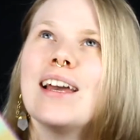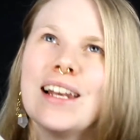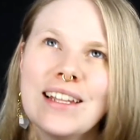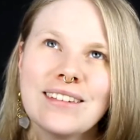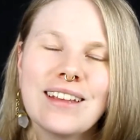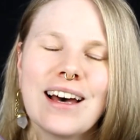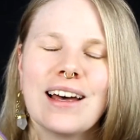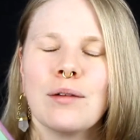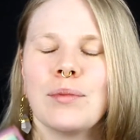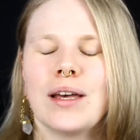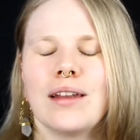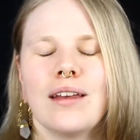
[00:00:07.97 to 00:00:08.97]
Linda
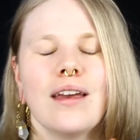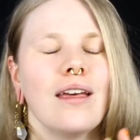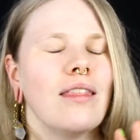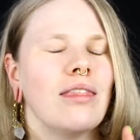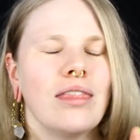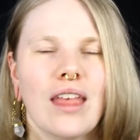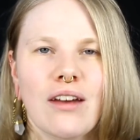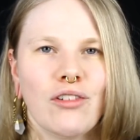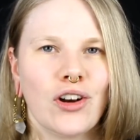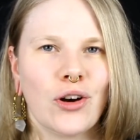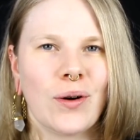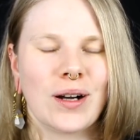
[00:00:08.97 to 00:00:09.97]
Hallberg, never
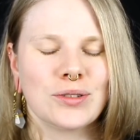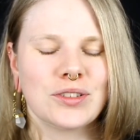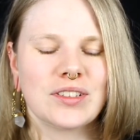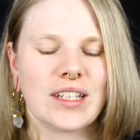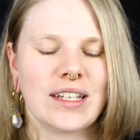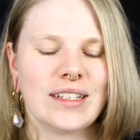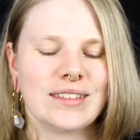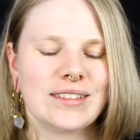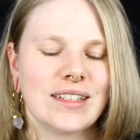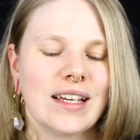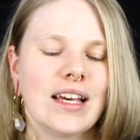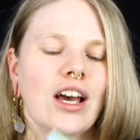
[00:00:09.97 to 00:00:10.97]
know how to say it,
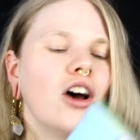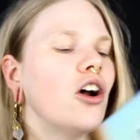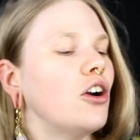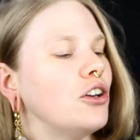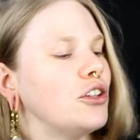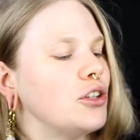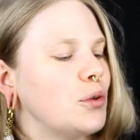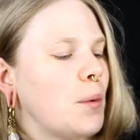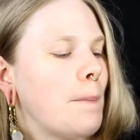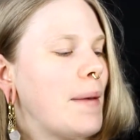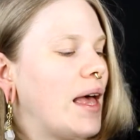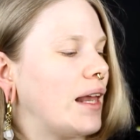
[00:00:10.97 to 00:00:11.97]
her new
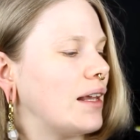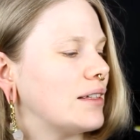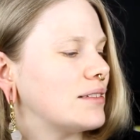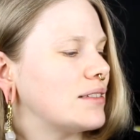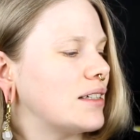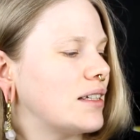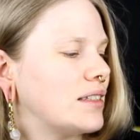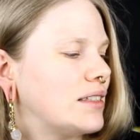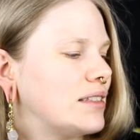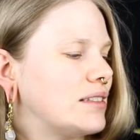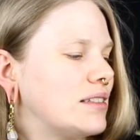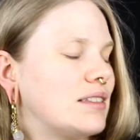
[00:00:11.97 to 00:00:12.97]
palette and
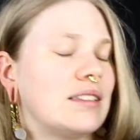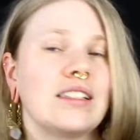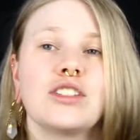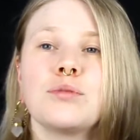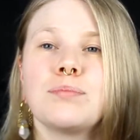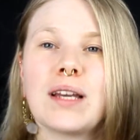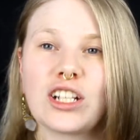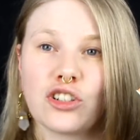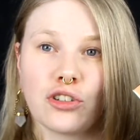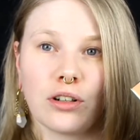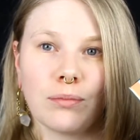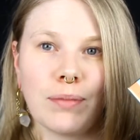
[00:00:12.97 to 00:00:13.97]
this is the
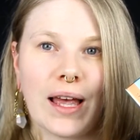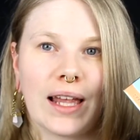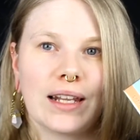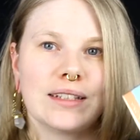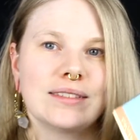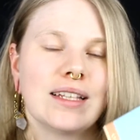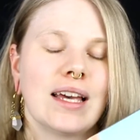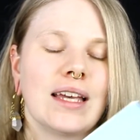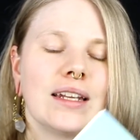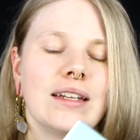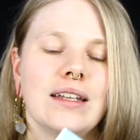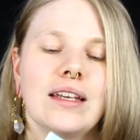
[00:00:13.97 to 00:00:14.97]
Spectral palette
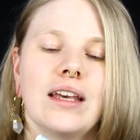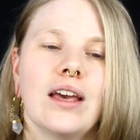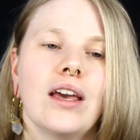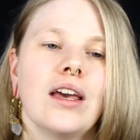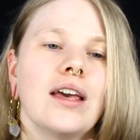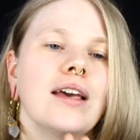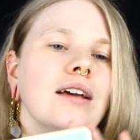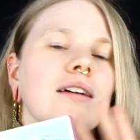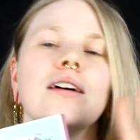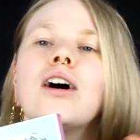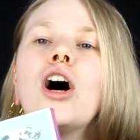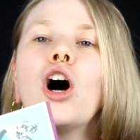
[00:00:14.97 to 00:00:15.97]
and
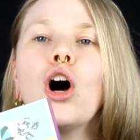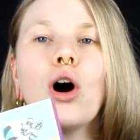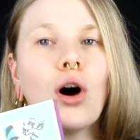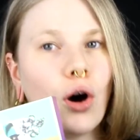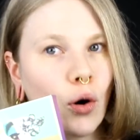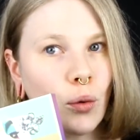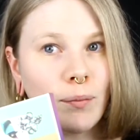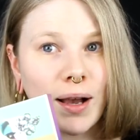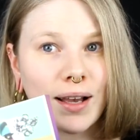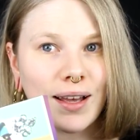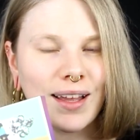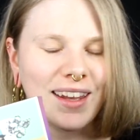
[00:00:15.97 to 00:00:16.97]
oh
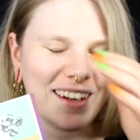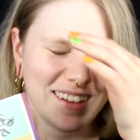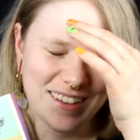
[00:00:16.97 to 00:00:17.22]
my god,